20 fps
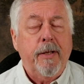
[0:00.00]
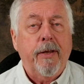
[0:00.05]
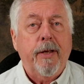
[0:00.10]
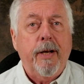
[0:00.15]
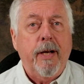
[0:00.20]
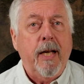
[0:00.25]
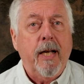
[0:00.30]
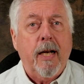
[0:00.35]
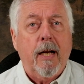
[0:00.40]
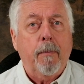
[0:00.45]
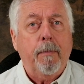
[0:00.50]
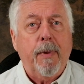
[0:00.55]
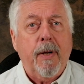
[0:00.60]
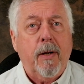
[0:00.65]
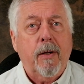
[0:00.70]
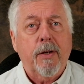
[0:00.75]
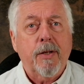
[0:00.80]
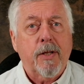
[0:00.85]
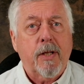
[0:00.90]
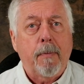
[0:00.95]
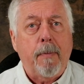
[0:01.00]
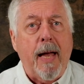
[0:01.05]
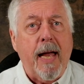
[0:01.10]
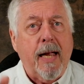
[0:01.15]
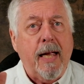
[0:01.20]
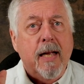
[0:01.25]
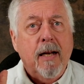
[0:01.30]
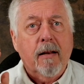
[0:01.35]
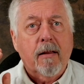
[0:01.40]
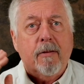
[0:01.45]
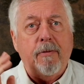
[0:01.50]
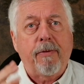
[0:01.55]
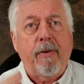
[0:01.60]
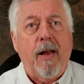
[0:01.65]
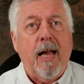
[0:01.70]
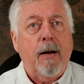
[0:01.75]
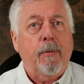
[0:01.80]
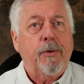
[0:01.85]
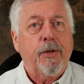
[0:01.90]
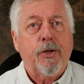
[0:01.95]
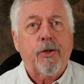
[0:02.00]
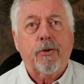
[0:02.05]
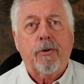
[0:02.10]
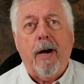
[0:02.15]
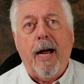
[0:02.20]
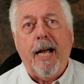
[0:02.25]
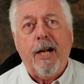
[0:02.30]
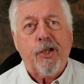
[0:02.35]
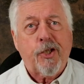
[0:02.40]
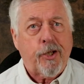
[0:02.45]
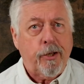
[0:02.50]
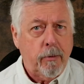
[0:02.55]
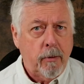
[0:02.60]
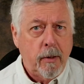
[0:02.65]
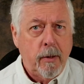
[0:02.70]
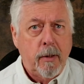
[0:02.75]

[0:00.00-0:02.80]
that hit it because the back end of the fly was trashed.